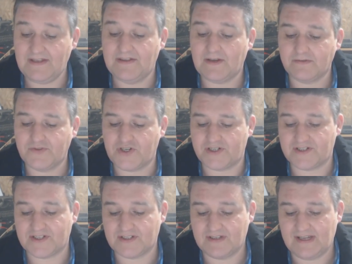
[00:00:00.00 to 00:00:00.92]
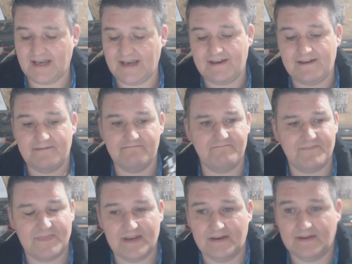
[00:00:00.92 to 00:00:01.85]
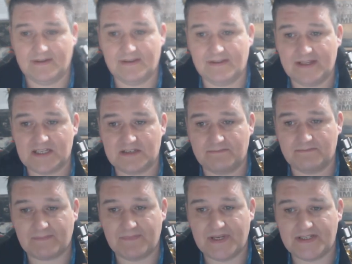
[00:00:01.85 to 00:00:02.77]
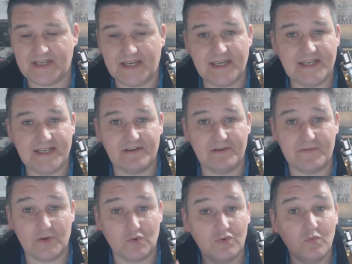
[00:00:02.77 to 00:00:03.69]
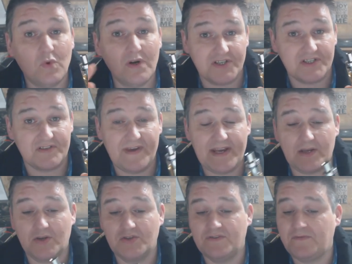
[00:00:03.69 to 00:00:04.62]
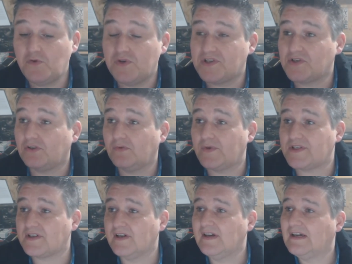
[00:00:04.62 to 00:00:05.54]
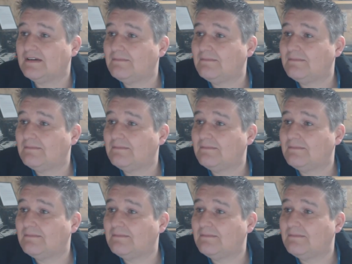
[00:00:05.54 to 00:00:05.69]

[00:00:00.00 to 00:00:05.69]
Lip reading: Indulgence. This big beastie. He did a review. Go and watch. It's a very good review as always.